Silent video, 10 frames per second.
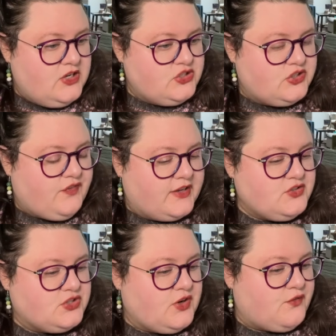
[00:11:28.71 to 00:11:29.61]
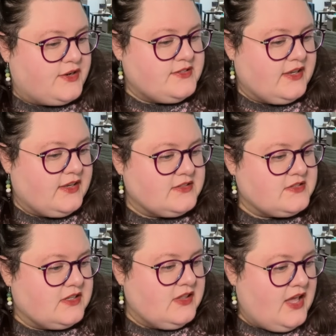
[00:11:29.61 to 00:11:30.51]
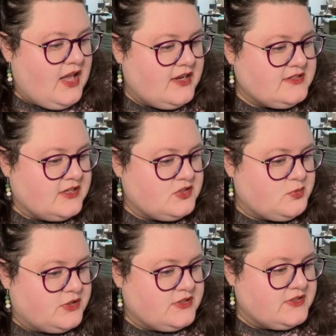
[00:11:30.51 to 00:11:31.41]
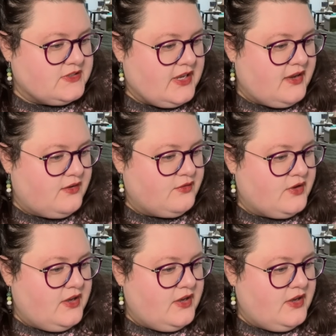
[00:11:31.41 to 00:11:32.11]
She finds herself racing against the clock, desperate to save